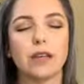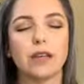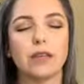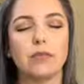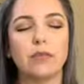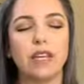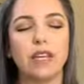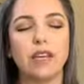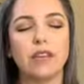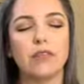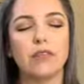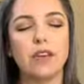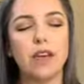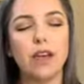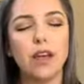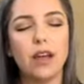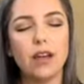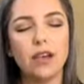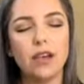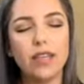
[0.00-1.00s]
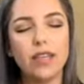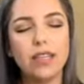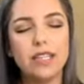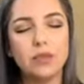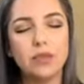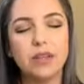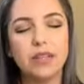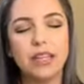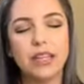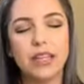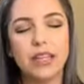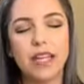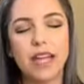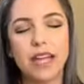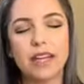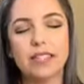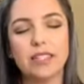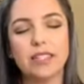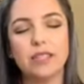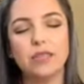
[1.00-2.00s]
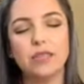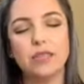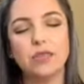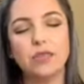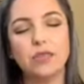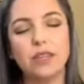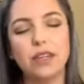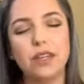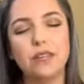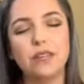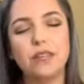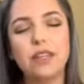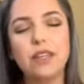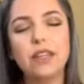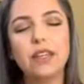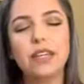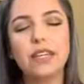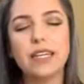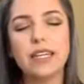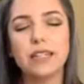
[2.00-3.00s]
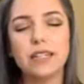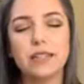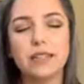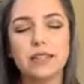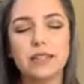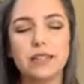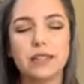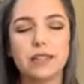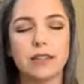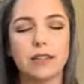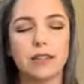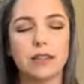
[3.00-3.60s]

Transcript: being very deeply connected to the feelings